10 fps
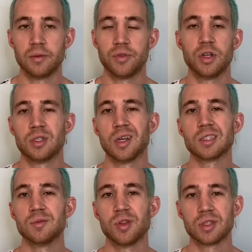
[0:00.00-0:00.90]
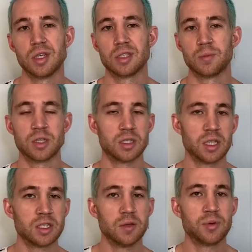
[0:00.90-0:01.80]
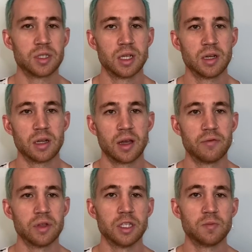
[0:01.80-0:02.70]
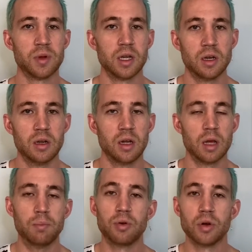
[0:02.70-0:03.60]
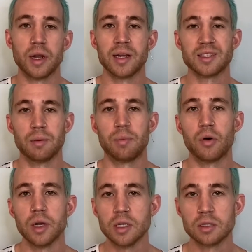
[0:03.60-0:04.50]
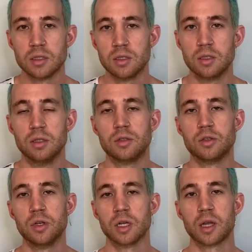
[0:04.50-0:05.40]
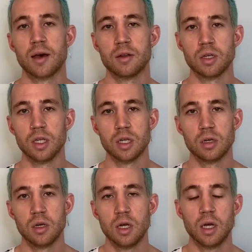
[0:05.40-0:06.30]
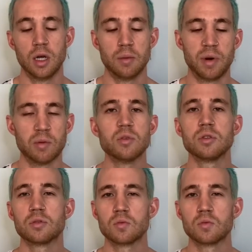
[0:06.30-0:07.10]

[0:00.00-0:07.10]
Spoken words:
There's an estimate that says up to 60% have at least been employed at some point during a calendar year, but we'll